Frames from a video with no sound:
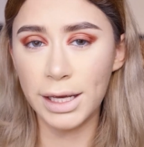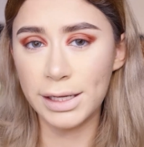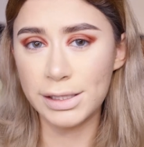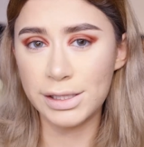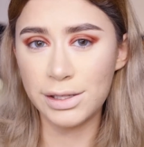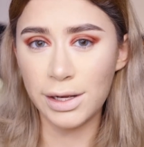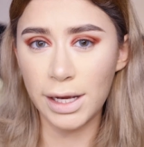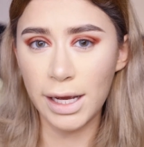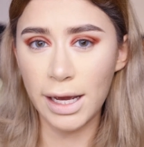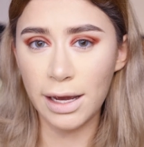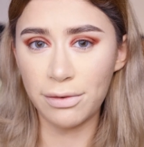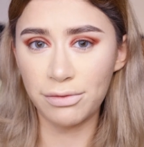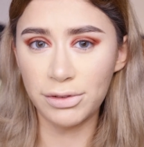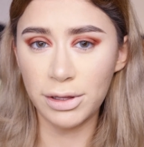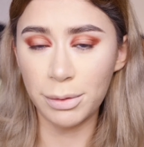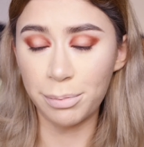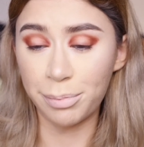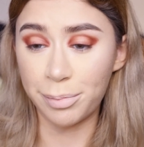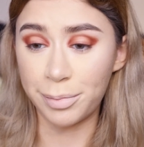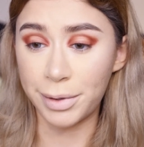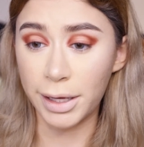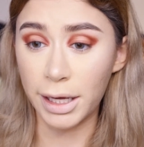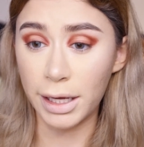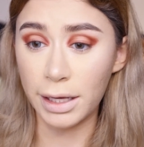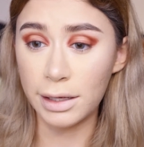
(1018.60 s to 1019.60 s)
Okay, so I have the
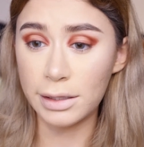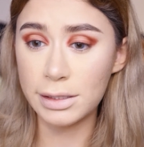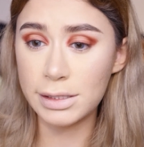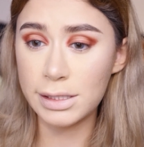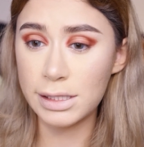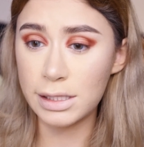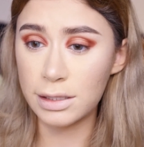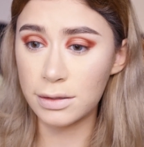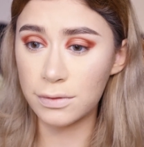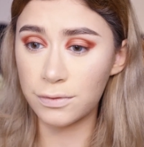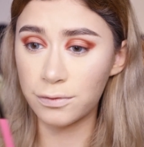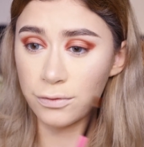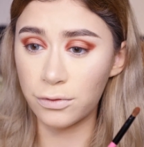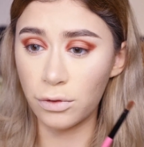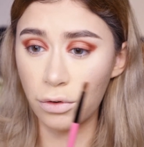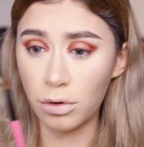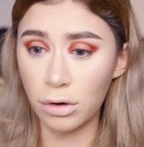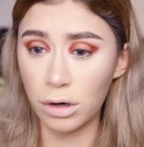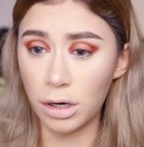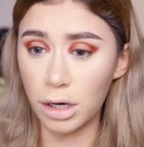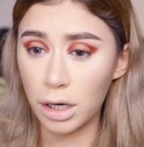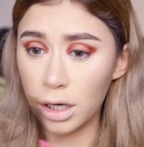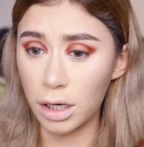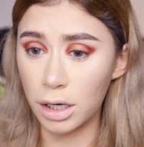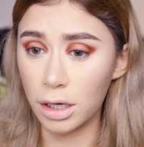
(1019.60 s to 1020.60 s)
base
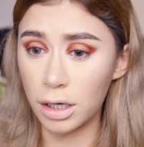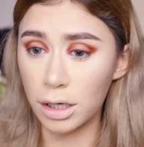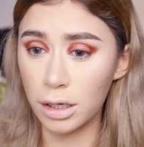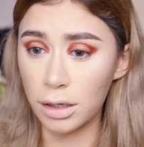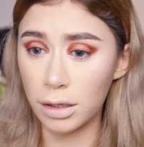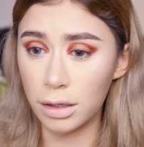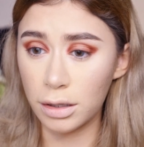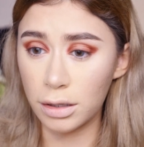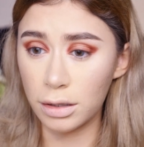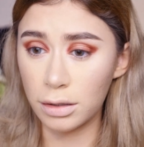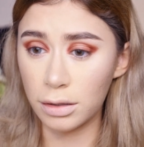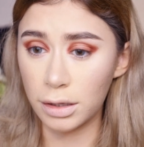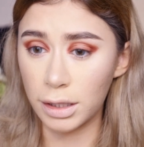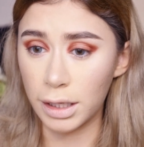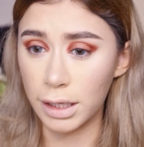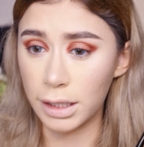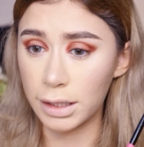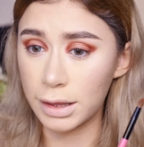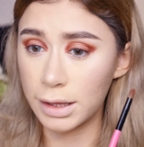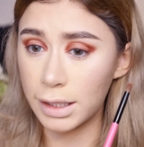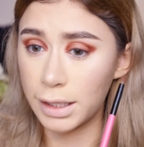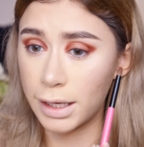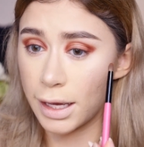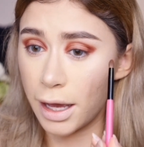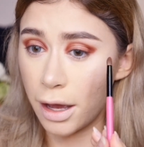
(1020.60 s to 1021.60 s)
for
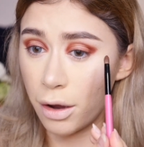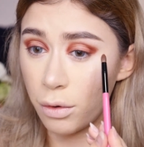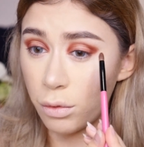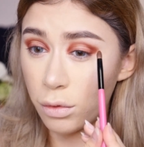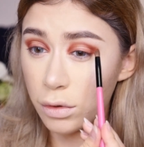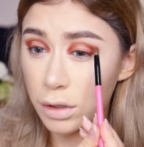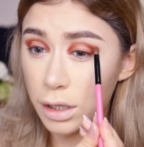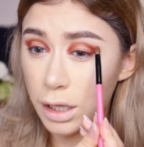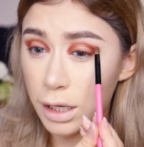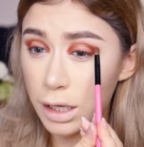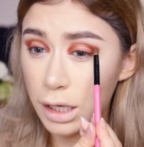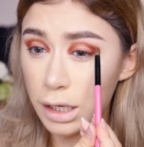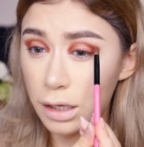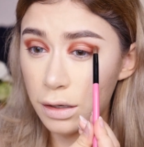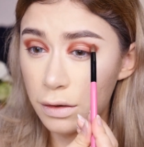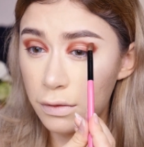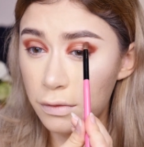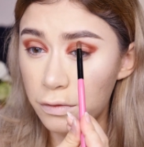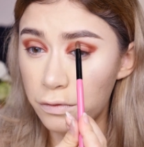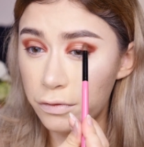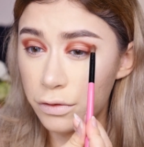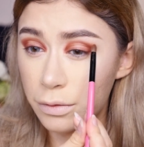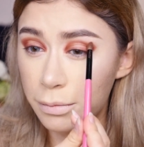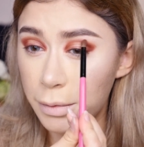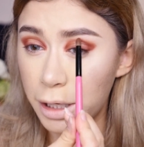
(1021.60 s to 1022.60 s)
like the
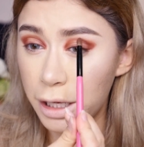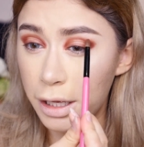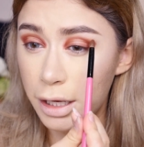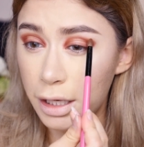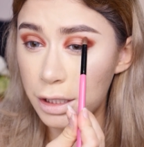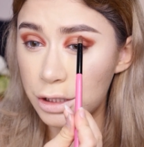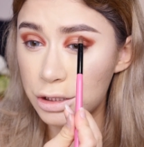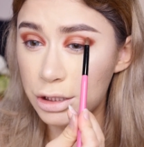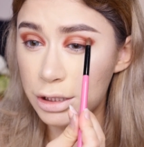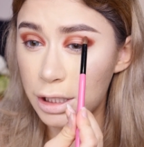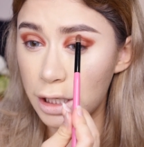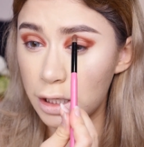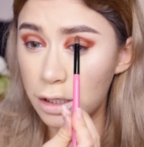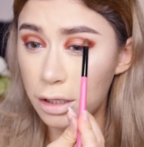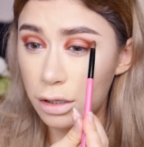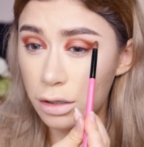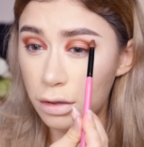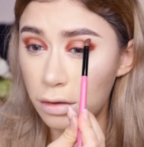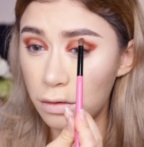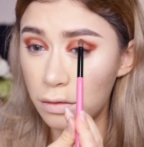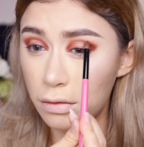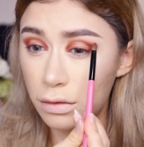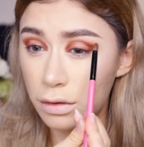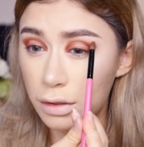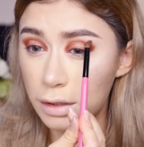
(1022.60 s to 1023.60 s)
outline for my
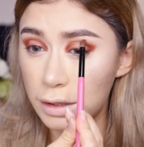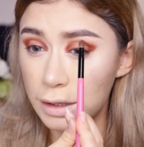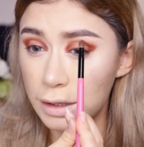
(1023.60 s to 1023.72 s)
eyeshadow